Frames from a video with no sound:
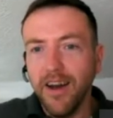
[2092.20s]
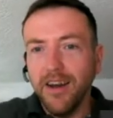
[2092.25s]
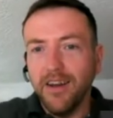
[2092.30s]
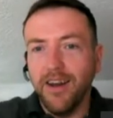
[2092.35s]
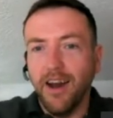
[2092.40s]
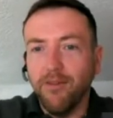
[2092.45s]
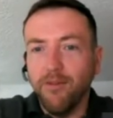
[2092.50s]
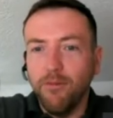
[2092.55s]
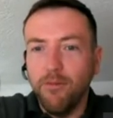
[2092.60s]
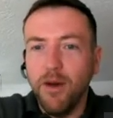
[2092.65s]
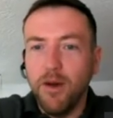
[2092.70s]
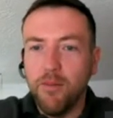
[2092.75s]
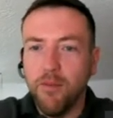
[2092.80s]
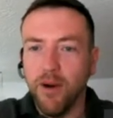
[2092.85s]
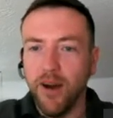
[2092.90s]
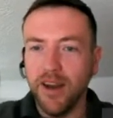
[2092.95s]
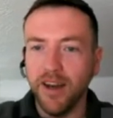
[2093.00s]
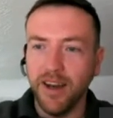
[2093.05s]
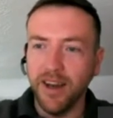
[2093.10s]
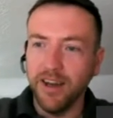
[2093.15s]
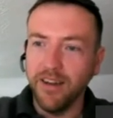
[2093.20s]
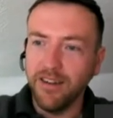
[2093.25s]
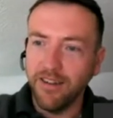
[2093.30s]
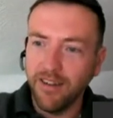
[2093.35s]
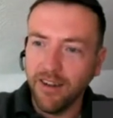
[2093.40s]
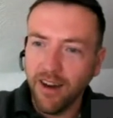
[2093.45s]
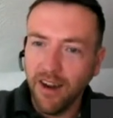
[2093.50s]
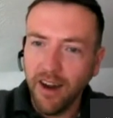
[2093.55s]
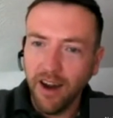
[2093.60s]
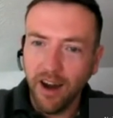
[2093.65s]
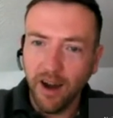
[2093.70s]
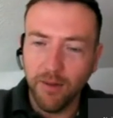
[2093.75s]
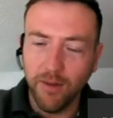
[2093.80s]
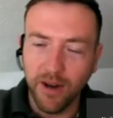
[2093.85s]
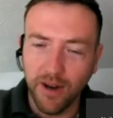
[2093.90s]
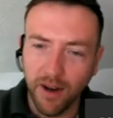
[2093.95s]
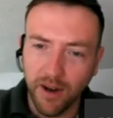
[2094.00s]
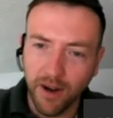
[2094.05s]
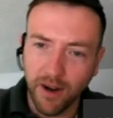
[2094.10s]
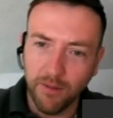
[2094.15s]
Haven't met my needs. I
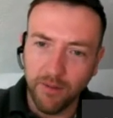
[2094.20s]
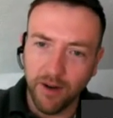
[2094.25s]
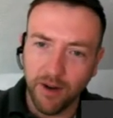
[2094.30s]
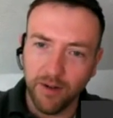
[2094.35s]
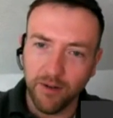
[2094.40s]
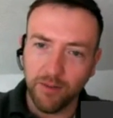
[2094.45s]
mean, I